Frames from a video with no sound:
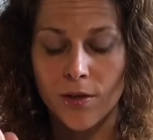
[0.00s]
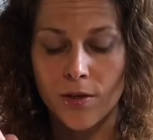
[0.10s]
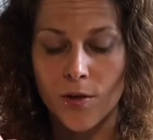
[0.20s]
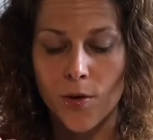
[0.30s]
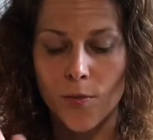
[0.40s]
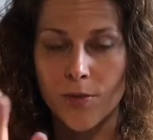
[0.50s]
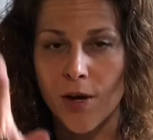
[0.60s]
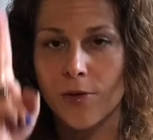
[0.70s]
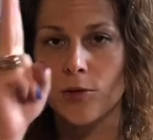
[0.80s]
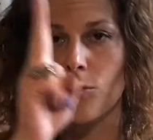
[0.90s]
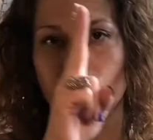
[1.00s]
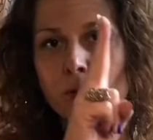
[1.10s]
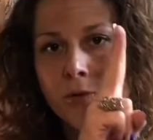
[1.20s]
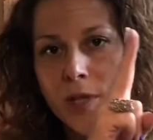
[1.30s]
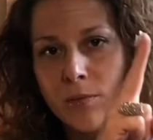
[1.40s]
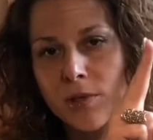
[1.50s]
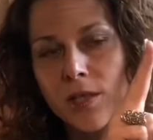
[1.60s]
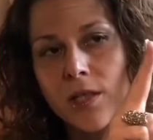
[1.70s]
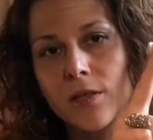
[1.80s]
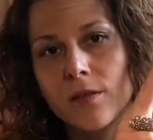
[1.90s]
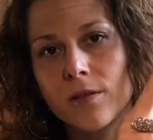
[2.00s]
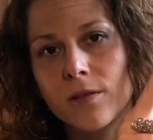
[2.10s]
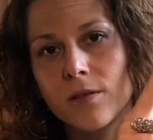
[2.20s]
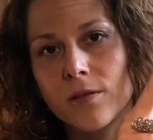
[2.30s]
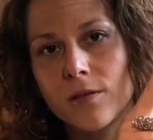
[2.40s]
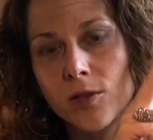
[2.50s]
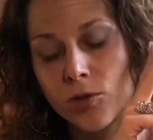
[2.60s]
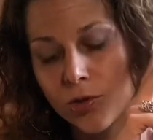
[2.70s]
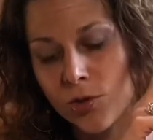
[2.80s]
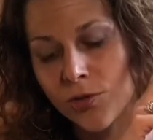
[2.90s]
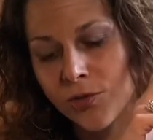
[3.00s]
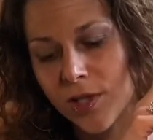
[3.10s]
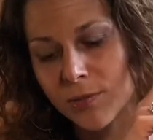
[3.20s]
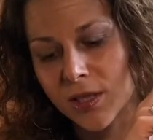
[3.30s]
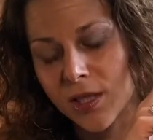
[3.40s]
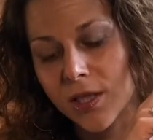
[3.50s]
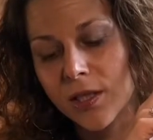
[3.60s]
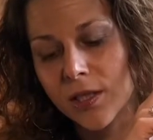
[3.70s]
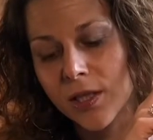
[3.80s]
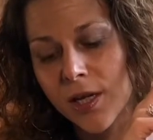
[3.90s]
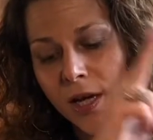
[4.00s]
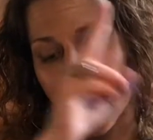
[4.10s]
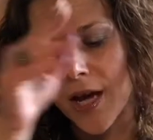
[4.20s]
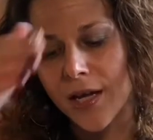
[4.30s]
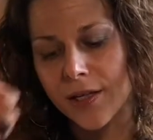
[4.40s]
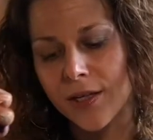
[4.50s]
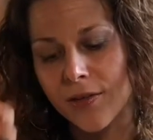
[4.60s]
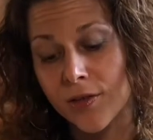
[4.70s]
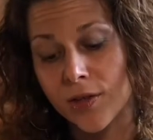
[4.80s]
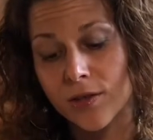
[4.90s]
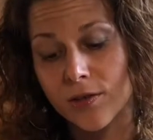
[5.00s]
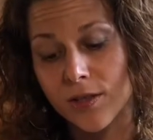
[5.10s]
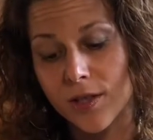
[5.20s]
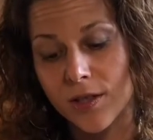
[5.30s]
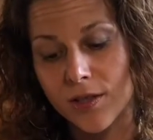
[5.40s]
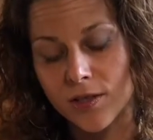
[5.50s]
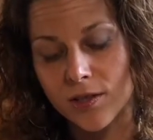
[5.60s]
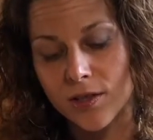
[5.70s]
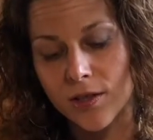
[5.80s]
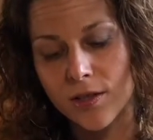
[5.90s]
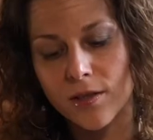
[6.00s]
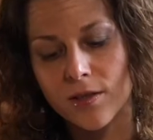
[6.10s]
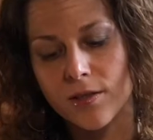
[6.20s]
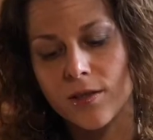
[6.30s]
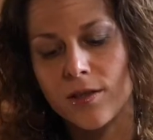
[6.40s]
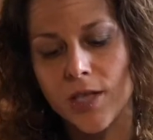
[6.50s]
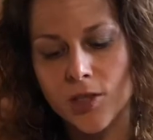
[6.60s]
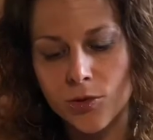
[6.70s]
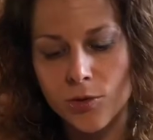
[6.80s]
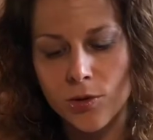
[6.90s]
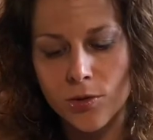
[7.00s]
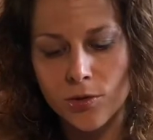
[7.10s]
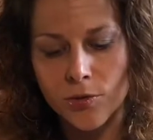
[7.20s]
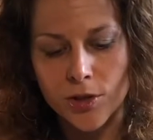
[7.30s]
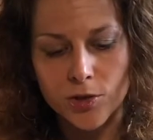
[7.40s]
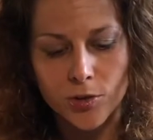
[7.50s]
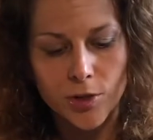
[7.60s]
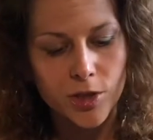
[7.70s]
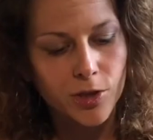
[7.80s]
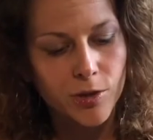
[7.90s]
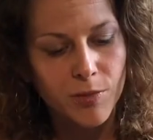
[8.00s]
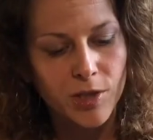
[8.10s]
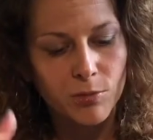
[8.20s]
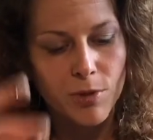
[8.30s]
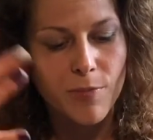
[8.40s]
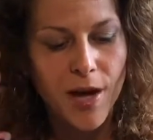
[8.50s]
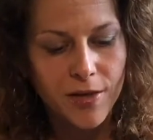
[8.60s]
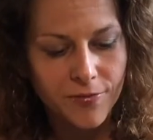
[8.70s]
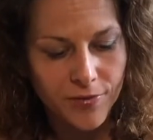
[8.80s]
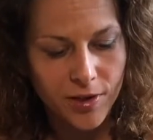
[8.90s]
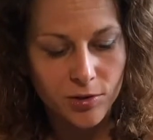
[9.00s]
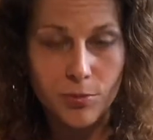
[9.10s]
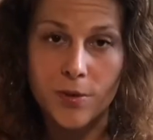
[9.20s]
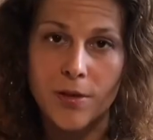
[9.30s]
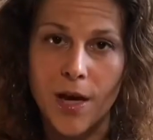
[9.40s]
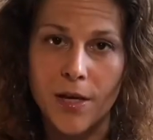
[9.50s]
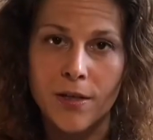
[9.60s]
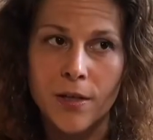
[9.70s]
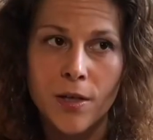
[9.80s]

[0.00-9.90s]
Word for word: you know, now there's two flames lit. There's two flames lit, and the sexual restoration, because we manifest with that.